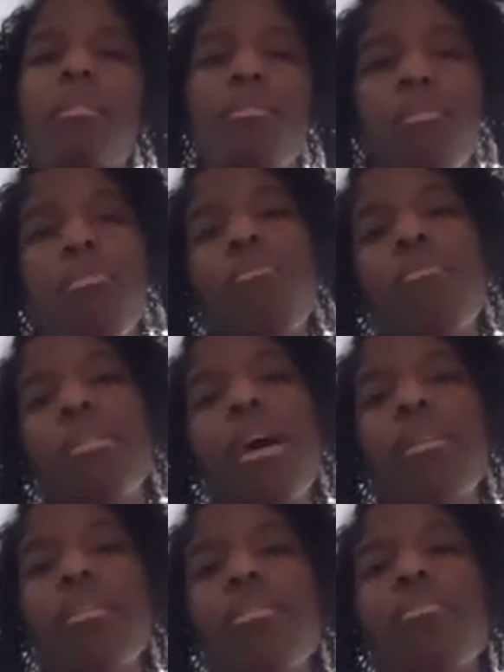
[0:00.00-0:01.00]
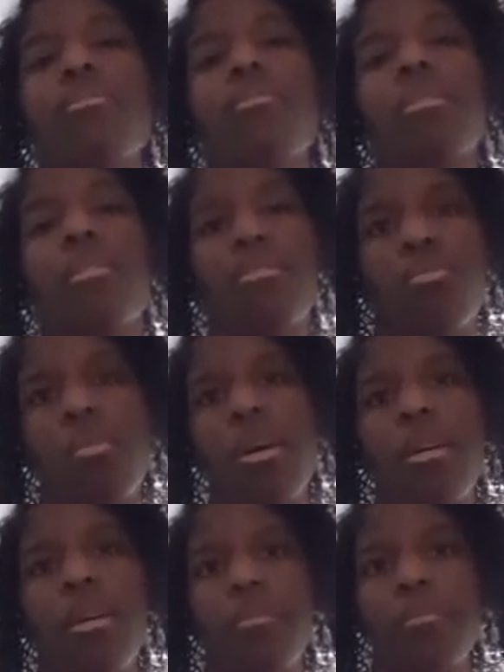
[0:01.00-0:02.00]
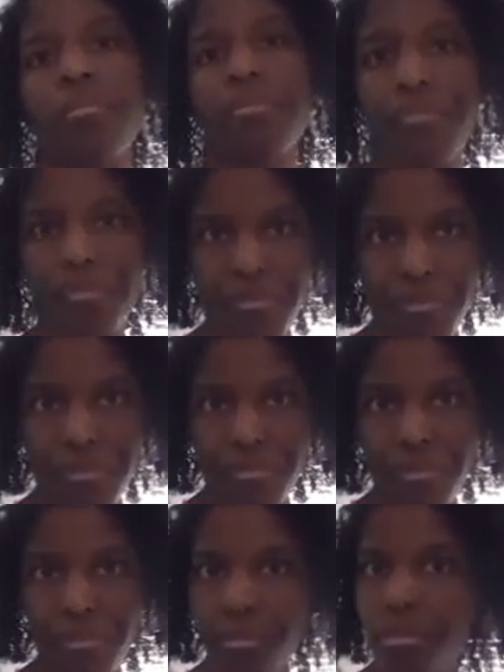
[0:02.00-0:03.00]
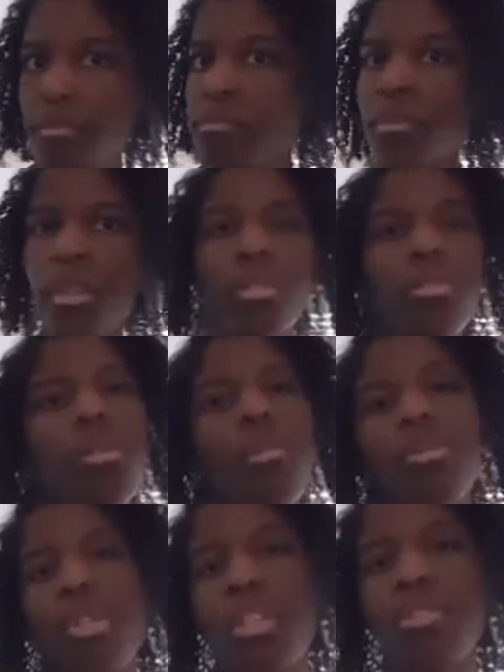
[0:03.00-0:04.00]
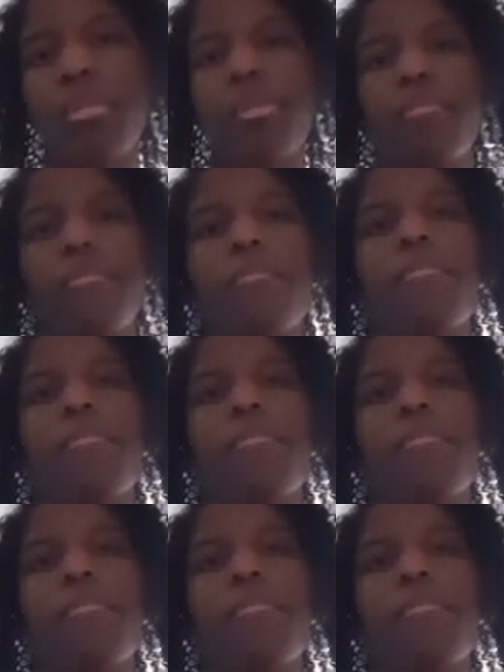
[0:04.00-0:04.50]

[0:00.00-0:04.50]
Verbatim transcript: a little over nine years to get to where I am. No judgment.